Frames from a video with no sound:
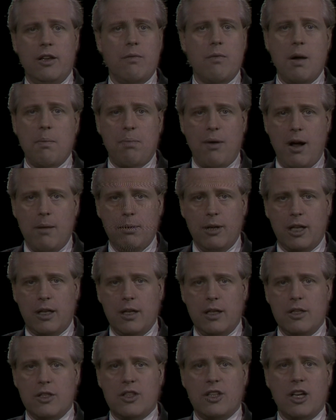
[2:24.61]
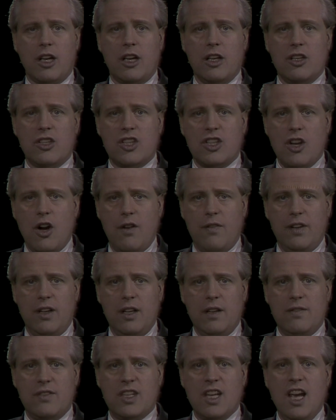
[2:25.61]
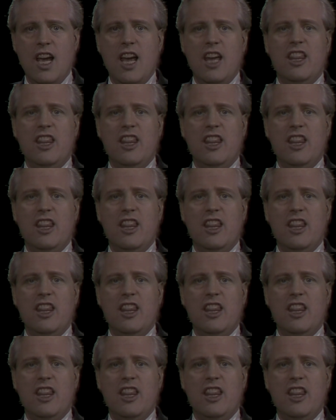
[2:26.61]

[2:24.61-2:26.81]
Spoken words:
the Republicans, the conservatives,